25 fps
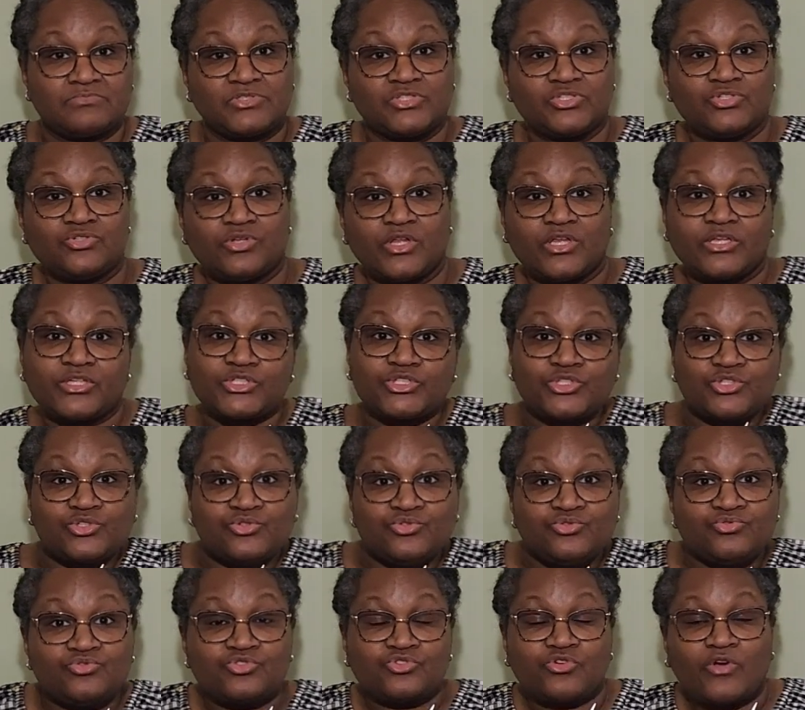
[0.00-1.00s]
to like
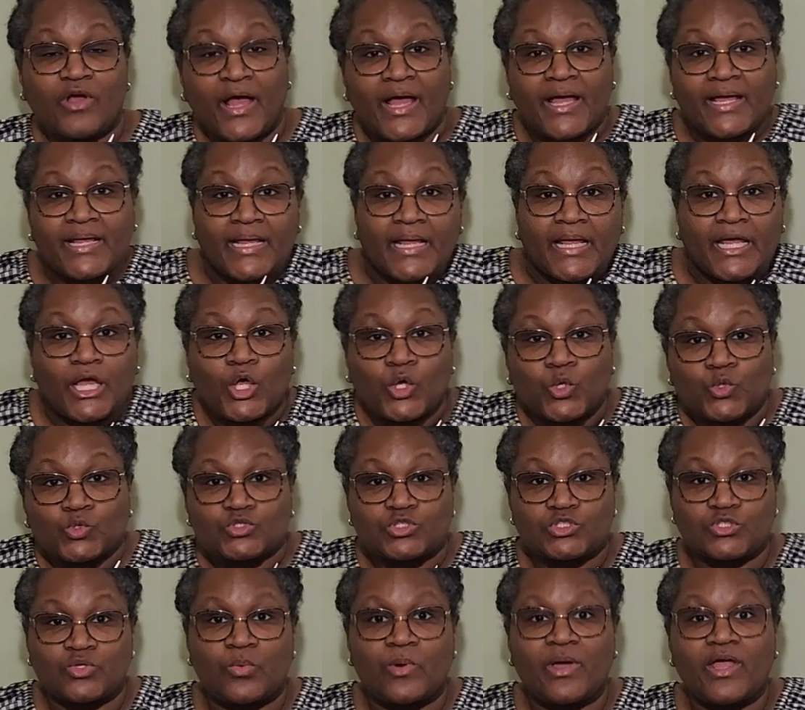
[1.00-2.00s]
two triangle
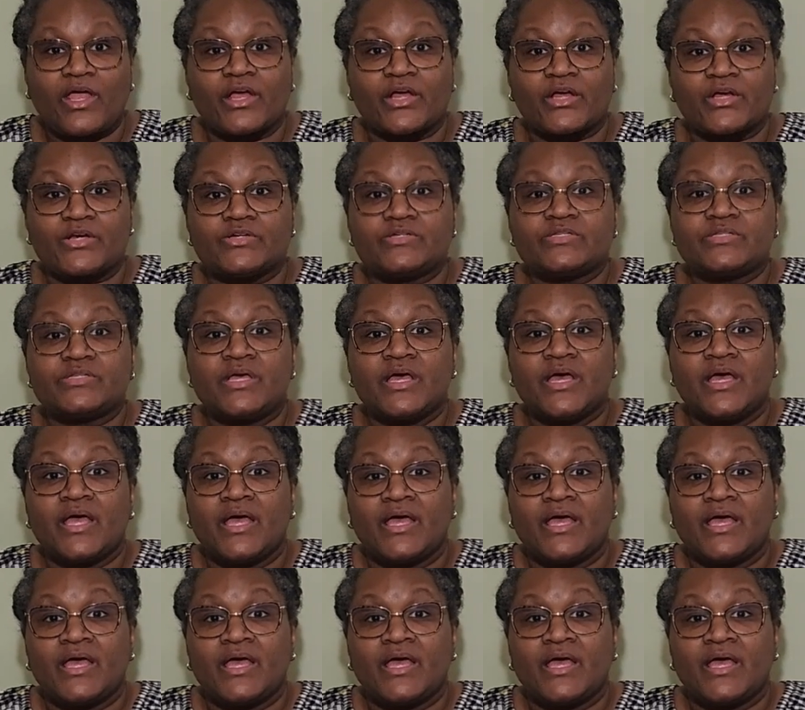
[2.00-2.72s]
squares.